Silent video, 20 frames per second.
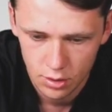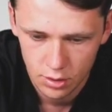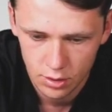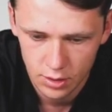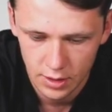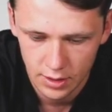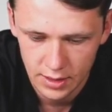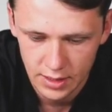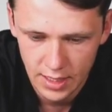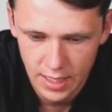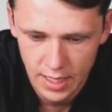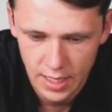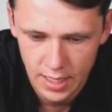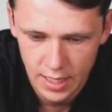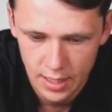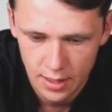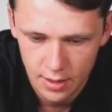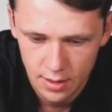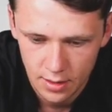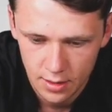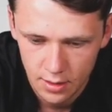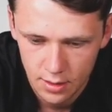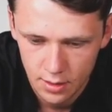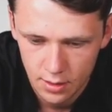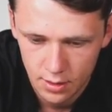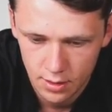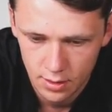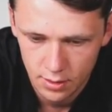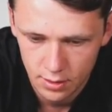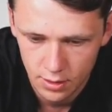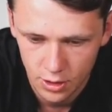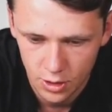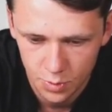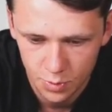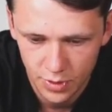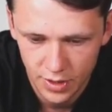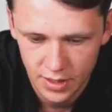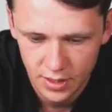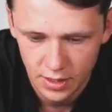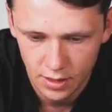to turn, to
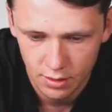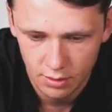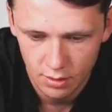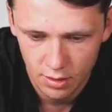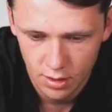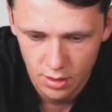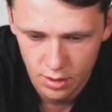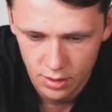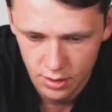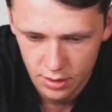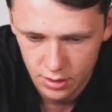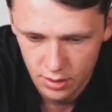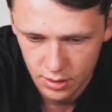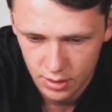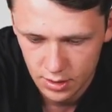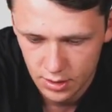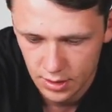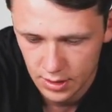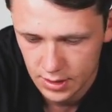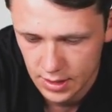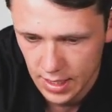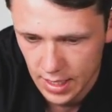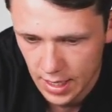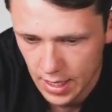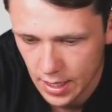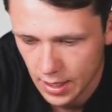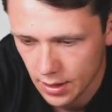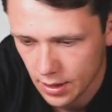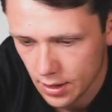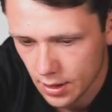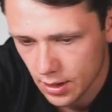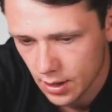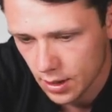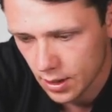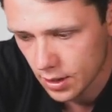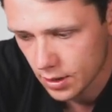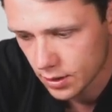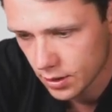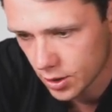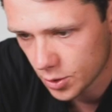sprint across, to turn,
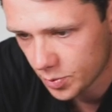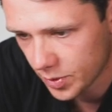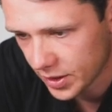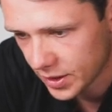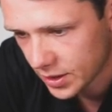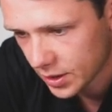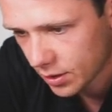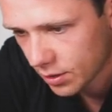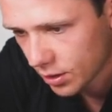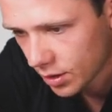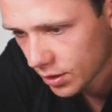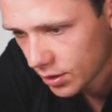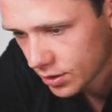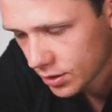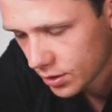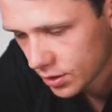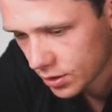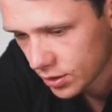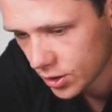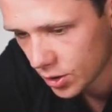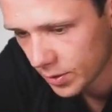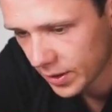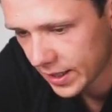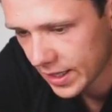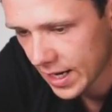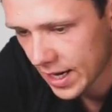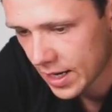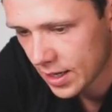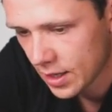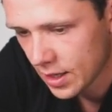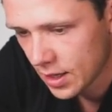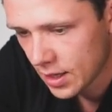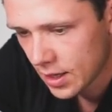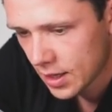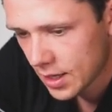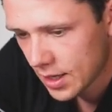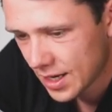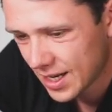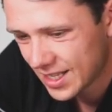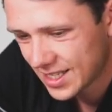to sprint across. So again,
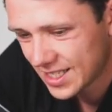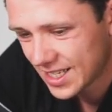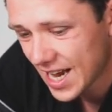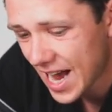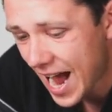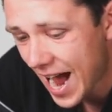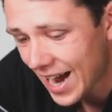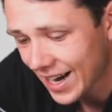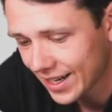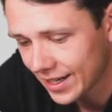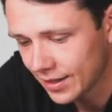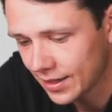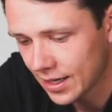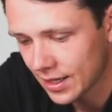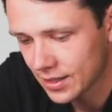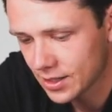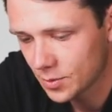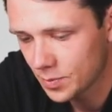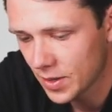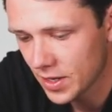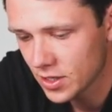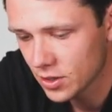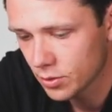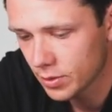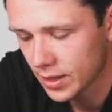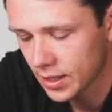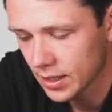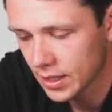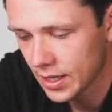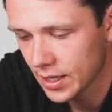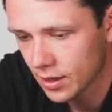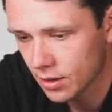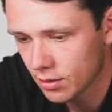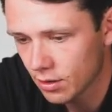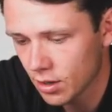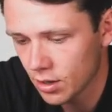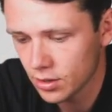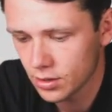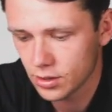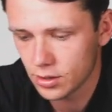attacking that space quickly
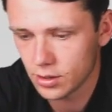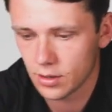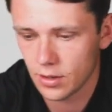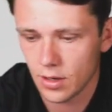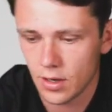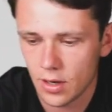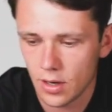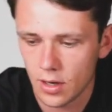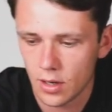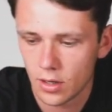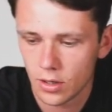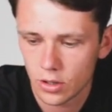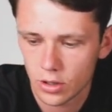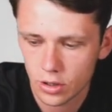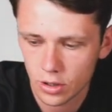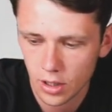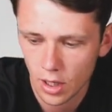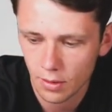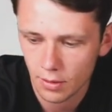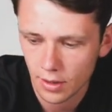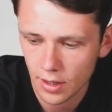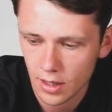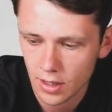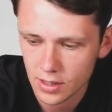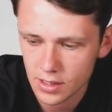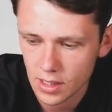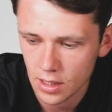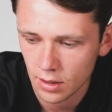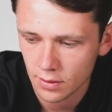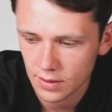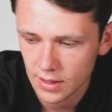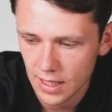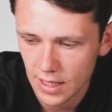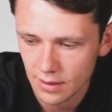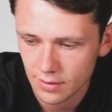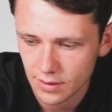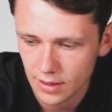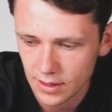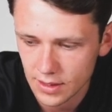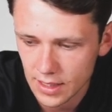across slowing ourselves
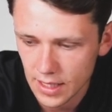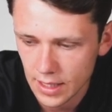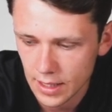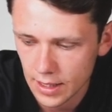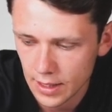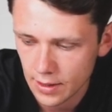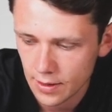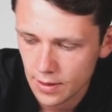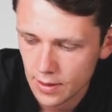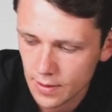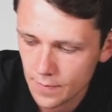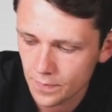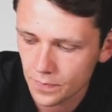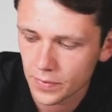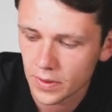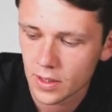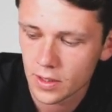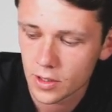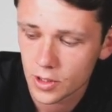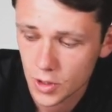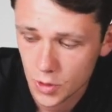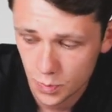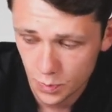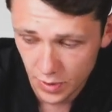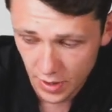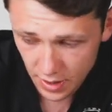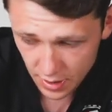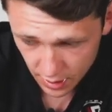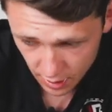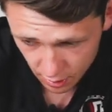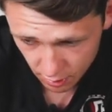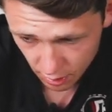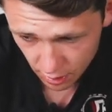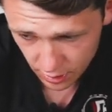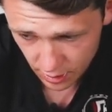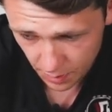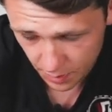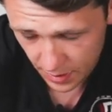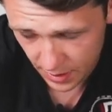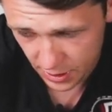down to turn, sprinting across
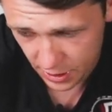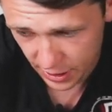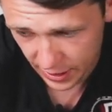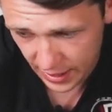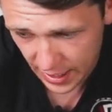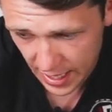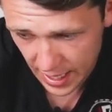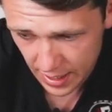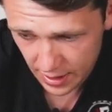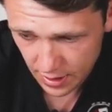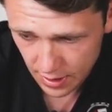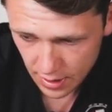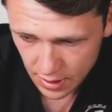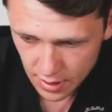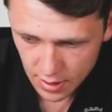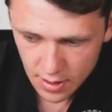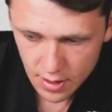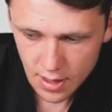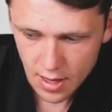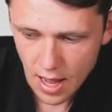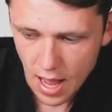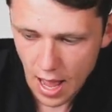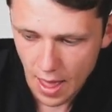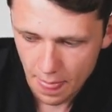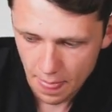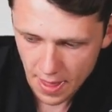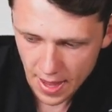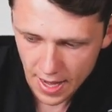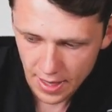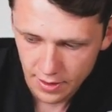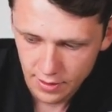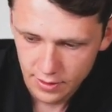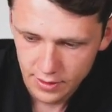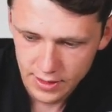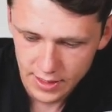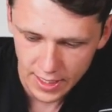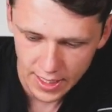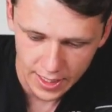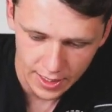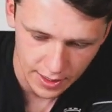the pitch again, and then
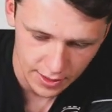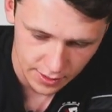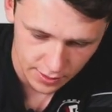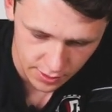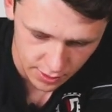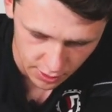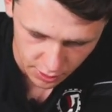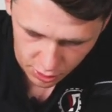turning to